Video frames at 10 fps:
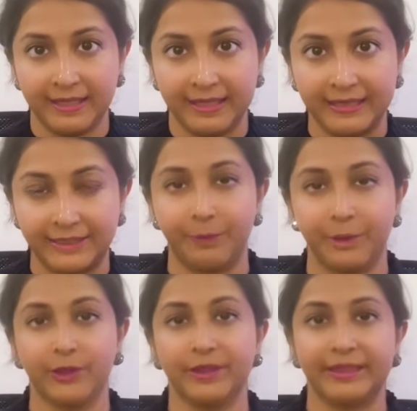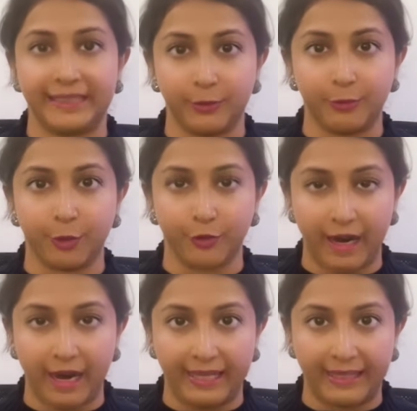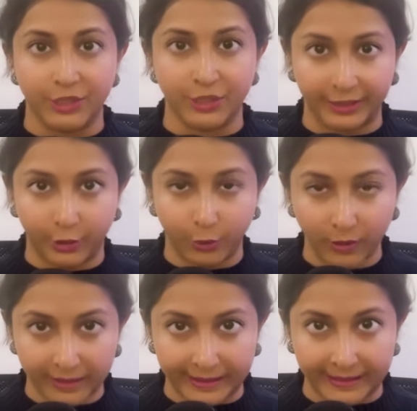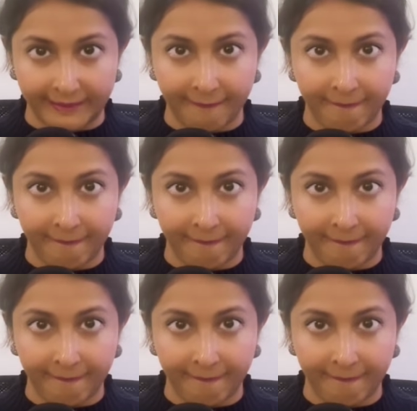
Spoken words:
its ability to provide security